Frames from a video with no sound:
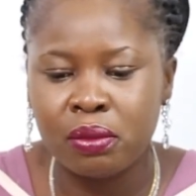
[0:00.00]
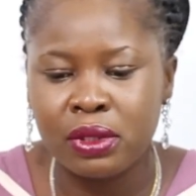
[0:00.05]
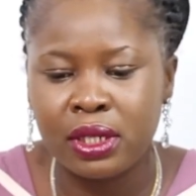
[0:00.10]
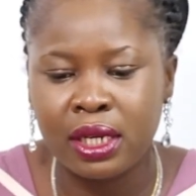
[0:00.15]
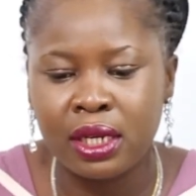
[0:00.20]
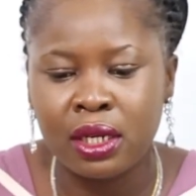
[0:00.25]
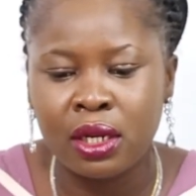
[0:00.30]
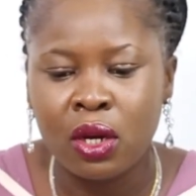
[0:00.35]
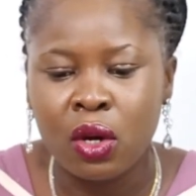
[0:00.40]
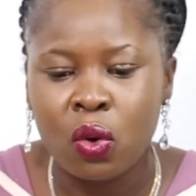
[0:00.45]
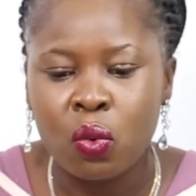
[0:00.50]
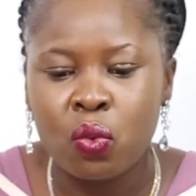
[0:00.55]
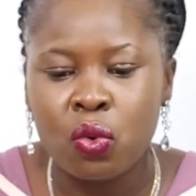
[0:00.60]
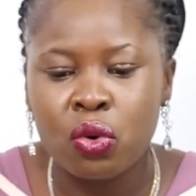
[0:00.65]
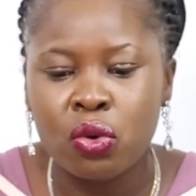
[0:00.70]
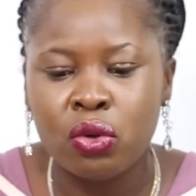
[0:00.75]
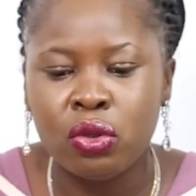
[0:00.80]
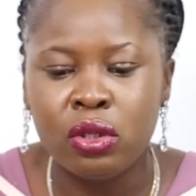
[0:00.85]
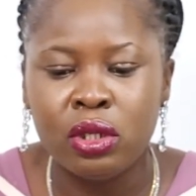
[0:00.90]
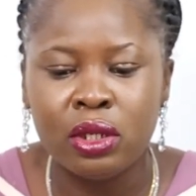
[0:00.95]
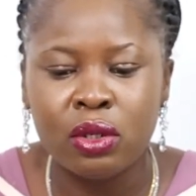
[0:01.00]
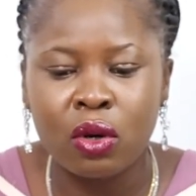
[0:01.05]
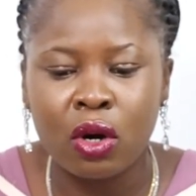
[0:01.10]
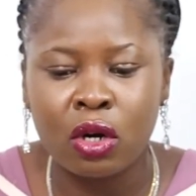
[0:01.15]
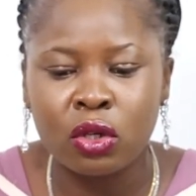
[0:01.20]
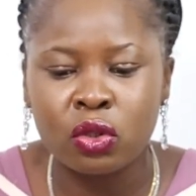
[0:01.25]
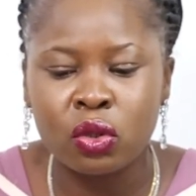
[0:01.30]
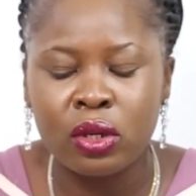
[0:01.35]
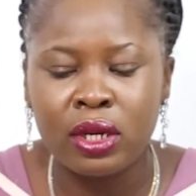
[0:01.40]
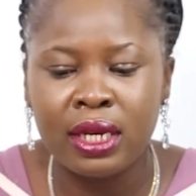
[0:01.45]
Then we'll
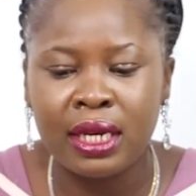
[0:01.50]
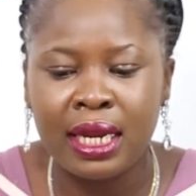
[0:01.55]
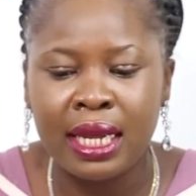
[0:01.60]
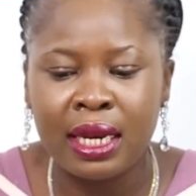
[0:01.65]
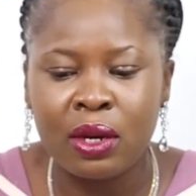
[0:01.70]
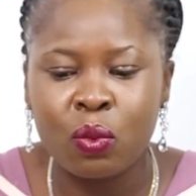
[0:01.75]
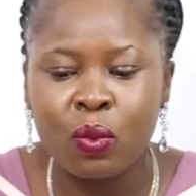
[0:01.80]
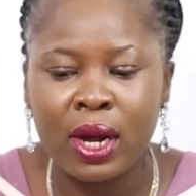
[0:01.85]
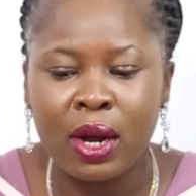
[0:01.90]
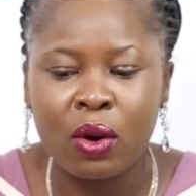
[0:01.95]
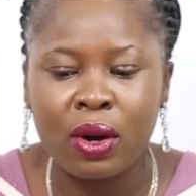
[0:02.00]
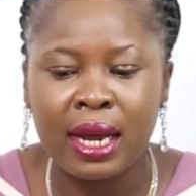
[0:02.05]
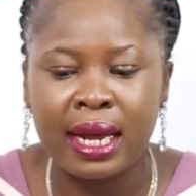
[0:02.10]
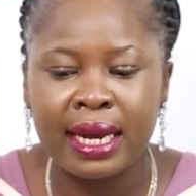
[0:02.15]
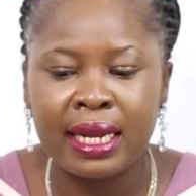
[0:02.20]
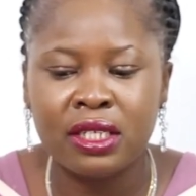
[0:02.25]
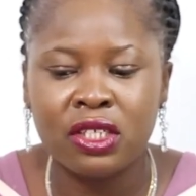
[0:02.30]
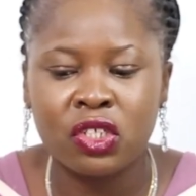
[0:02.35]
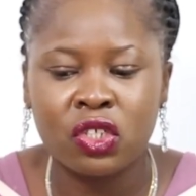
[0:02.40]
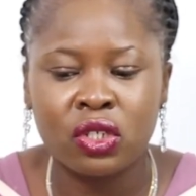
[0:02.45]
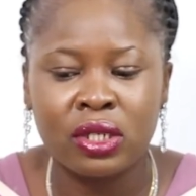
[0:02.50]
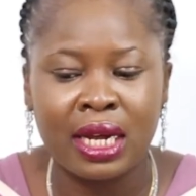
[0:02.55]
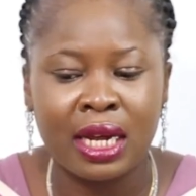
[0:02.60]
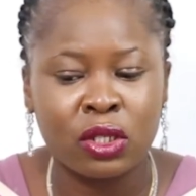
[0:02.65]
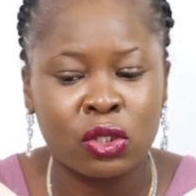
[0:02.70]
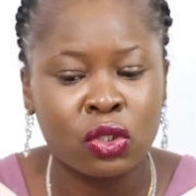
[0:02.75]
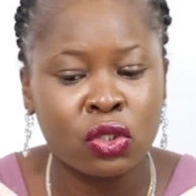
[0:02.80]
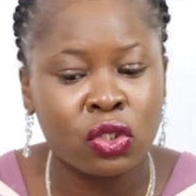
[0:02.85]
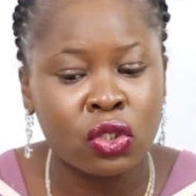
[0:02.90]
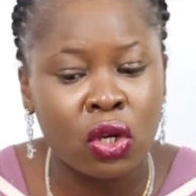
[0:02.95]
also learn why organization
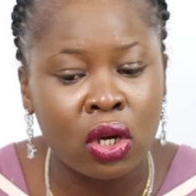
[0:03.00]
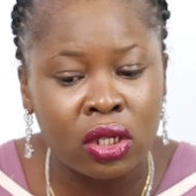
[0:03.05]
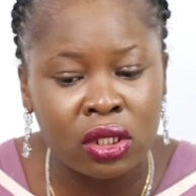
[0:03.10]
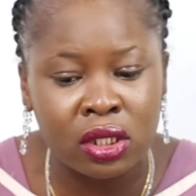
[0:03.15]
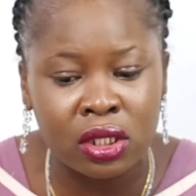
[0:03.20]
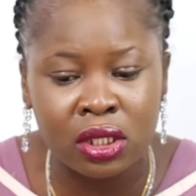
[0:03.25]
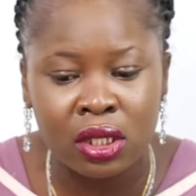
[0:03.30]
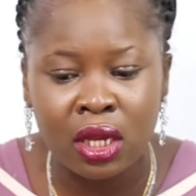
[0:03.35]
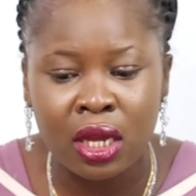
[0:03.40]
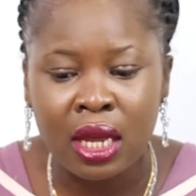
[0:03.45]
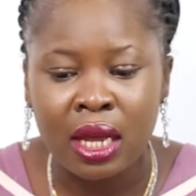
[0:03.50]
outsource.